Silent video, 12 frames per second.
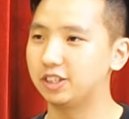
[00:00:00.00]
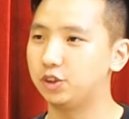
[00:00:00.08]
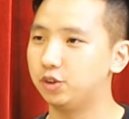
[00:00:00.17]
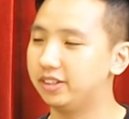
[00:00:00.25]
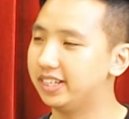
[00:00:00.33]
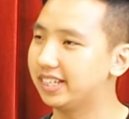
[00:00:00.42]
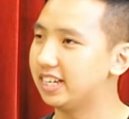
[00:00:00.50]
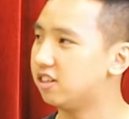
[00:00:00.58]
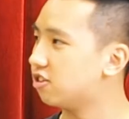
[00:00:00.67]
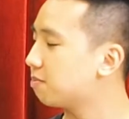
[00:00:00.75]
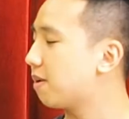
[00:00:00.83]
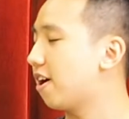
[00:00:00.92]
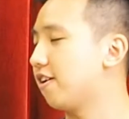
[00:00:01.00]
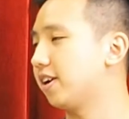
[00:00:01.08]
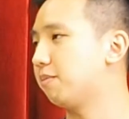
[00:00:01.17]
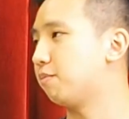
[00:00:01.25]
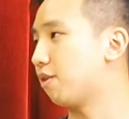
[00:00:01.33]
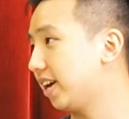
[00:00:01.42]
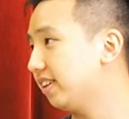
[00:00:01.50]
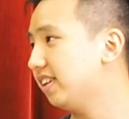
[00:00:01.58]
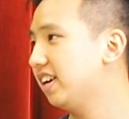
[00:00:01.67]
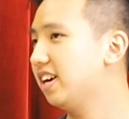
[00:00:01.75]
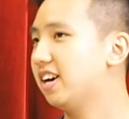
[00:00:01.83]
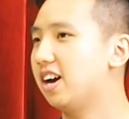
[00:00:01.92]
a unique, inspiring brand,